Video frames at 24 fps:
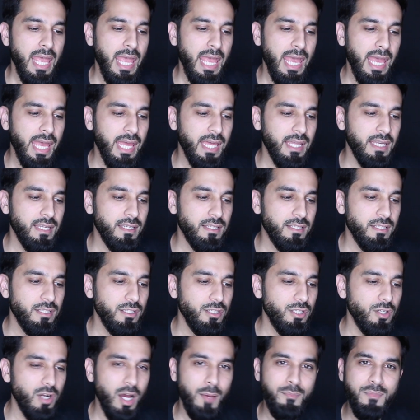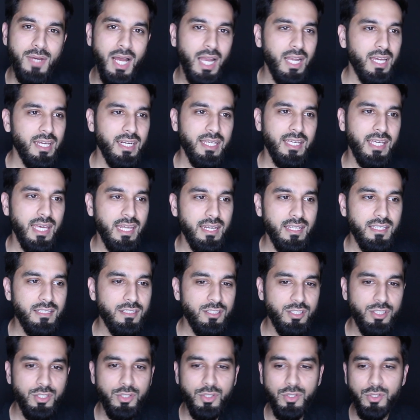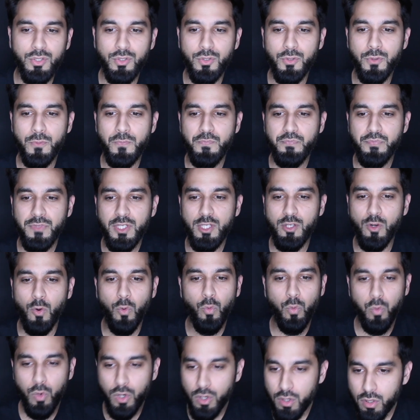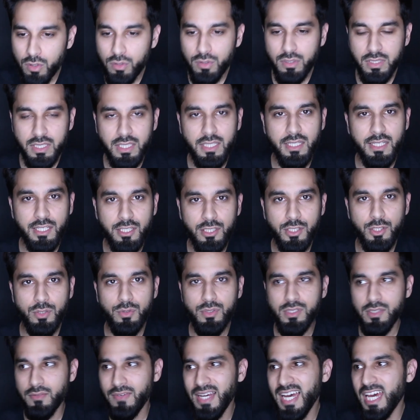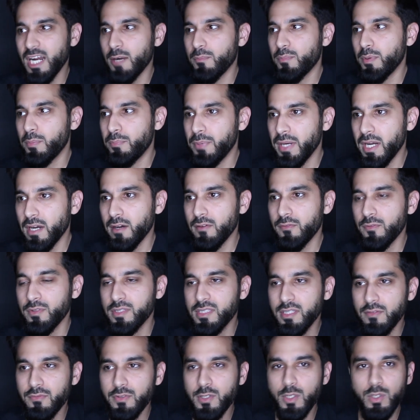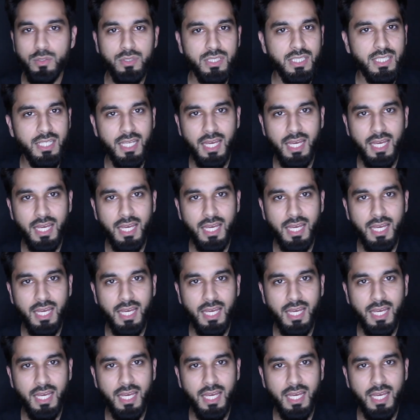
And, you know, I'm not going to get into, you know, worldly issues of how to prepare for difficulty.